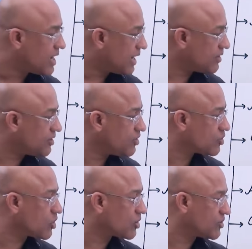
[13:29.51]
and
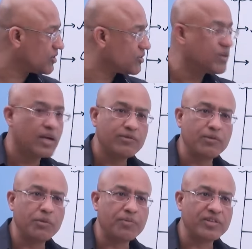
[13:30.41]
these toxins
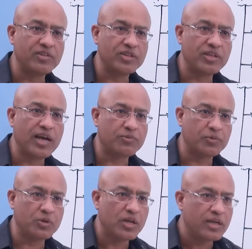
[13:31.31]
will be present in that
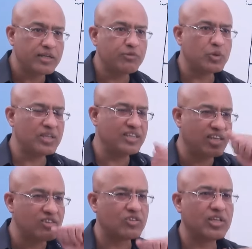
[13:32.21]
food. If you
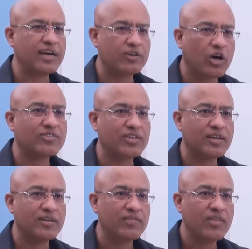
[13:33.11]
ingest that toxin,